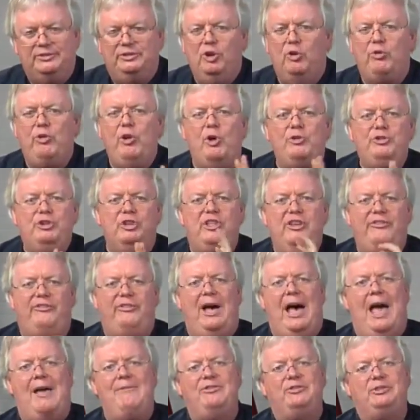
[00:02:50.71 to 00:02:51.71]
So those are the
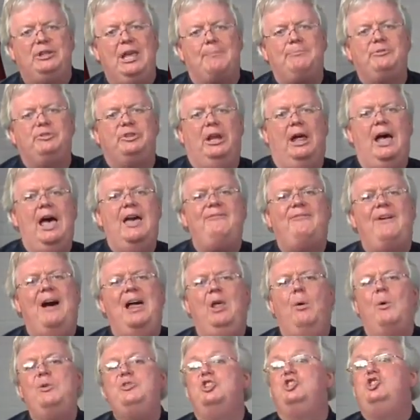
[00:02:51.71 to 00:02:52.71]
five steps that I
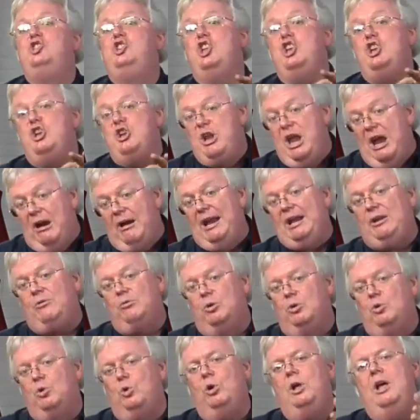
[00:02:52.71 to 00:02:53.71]
follow. It's a generic
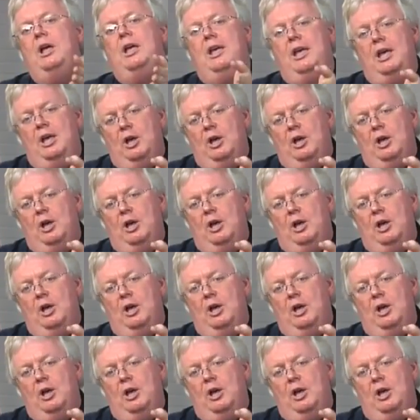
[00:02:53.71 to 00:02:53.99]
rule.